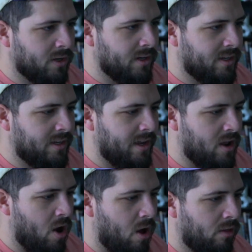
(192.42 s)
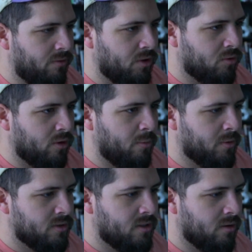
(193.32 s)
gonna get all of the
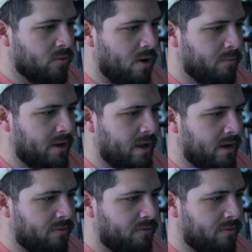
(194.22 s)
groupers and there won't be